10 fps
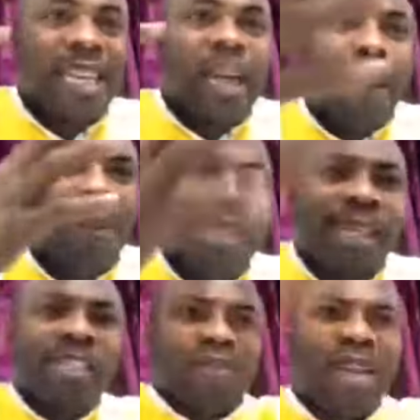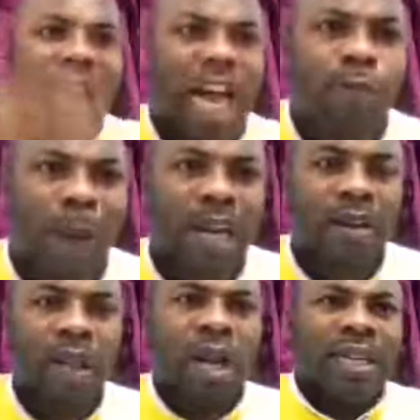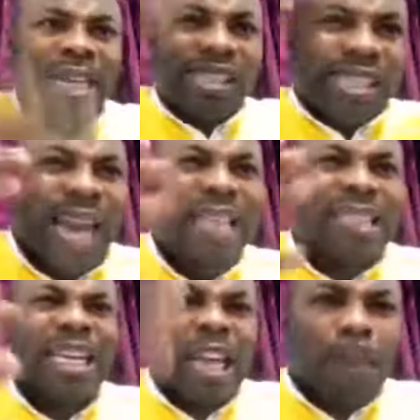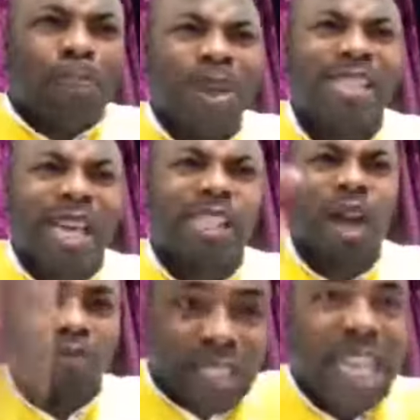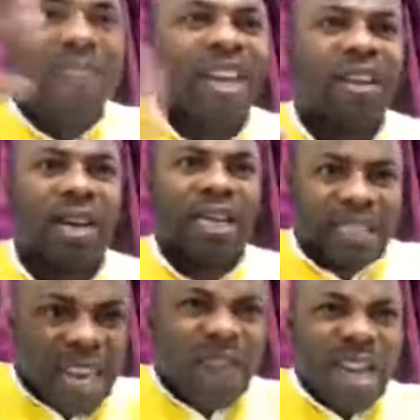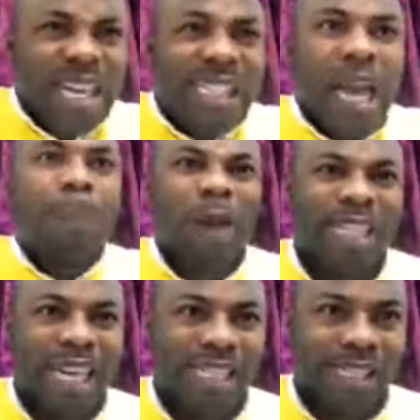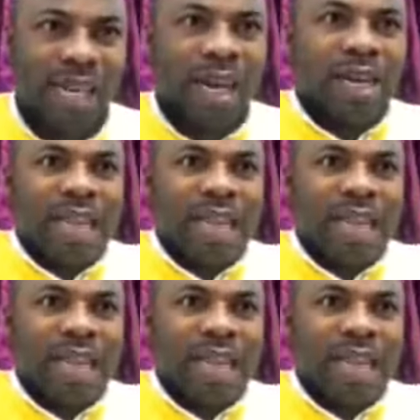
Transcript: in the presence of their husband. They stand in the presence of TV. TV is their presence. They